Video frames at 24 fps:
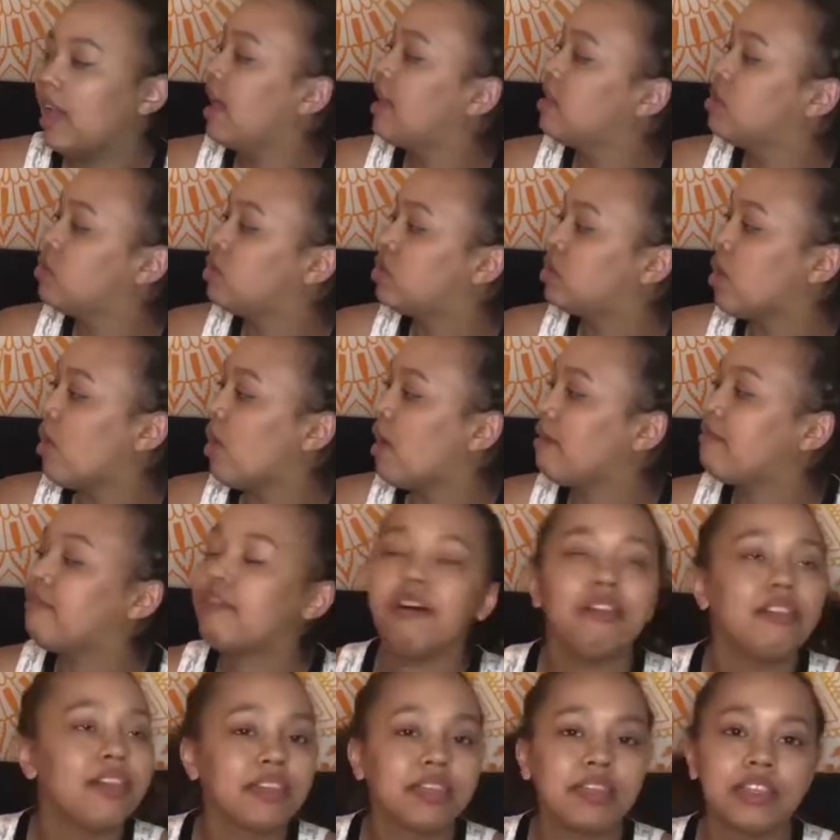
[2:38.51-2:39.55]
and so I
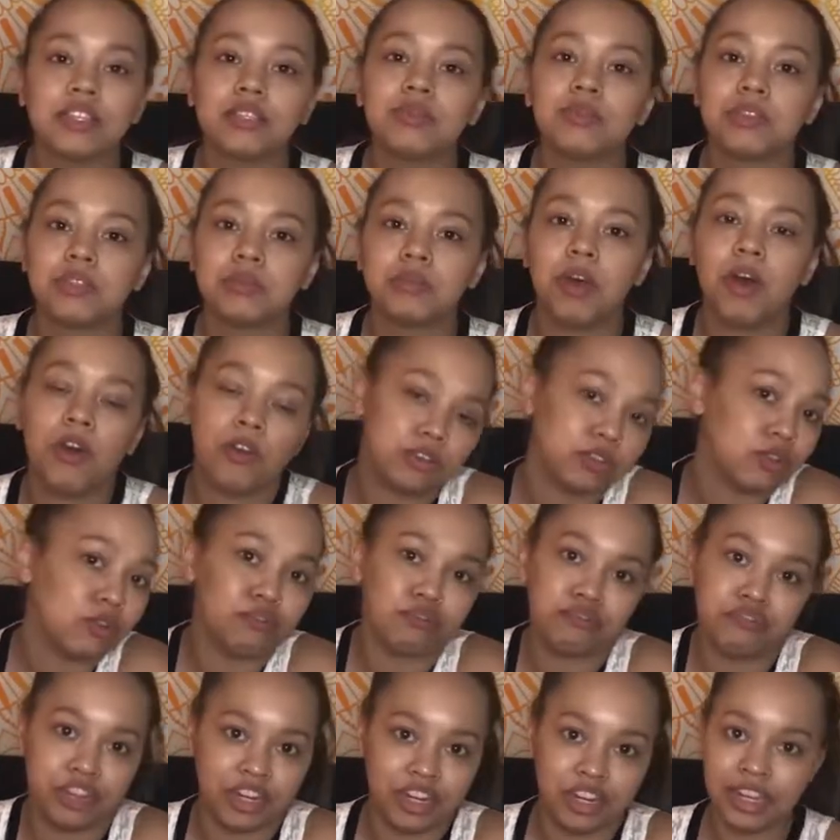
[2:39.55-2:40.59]
felt like this was
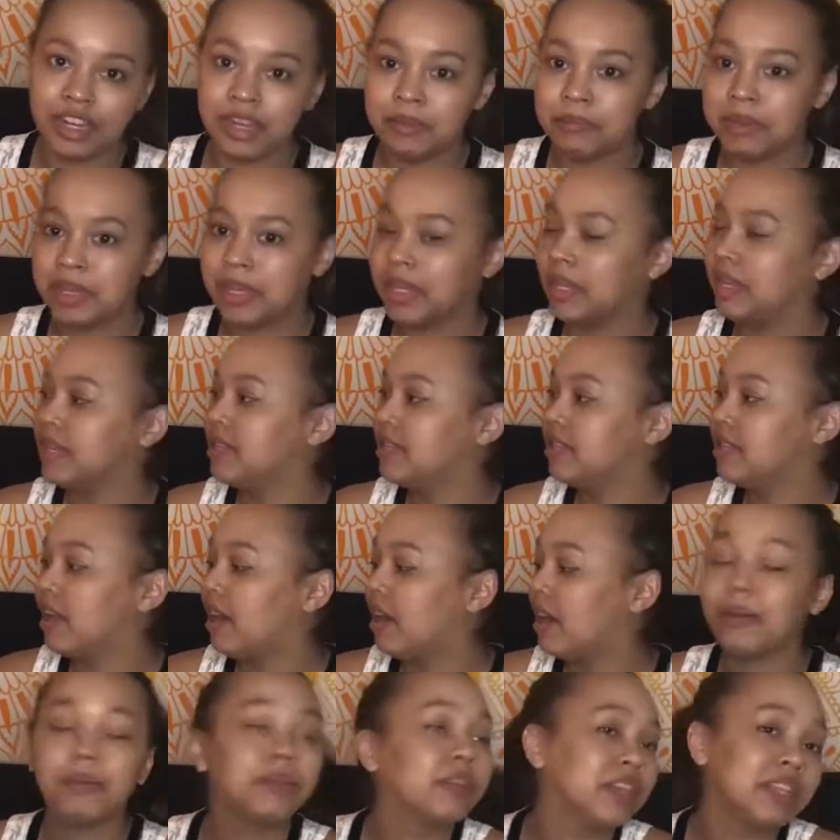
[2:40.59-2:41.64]
also fitting because
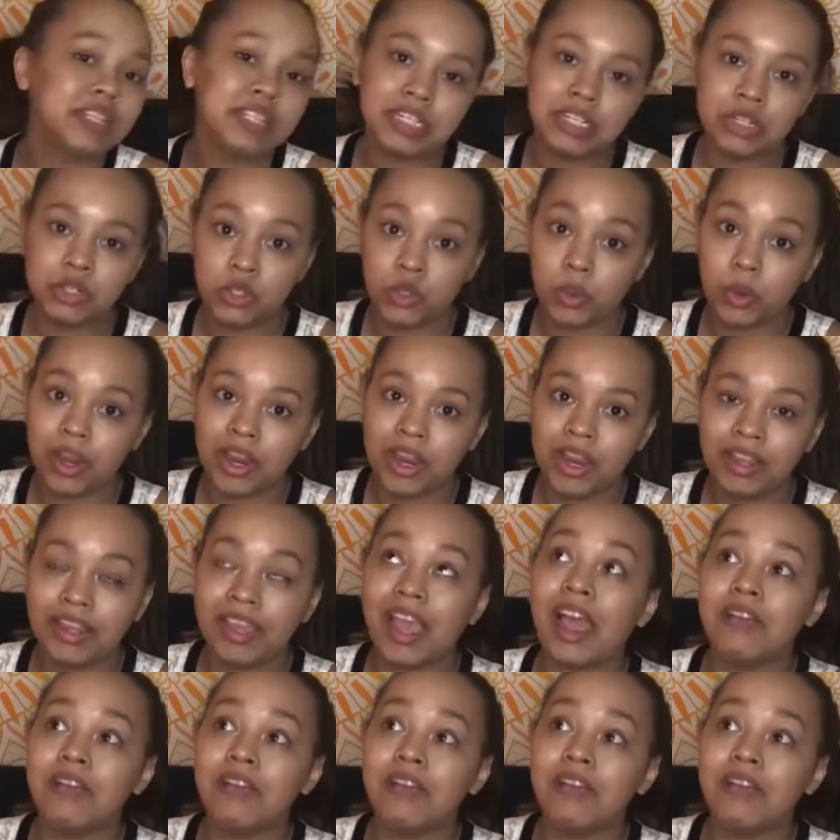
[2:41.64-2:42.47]
I really did enjoy,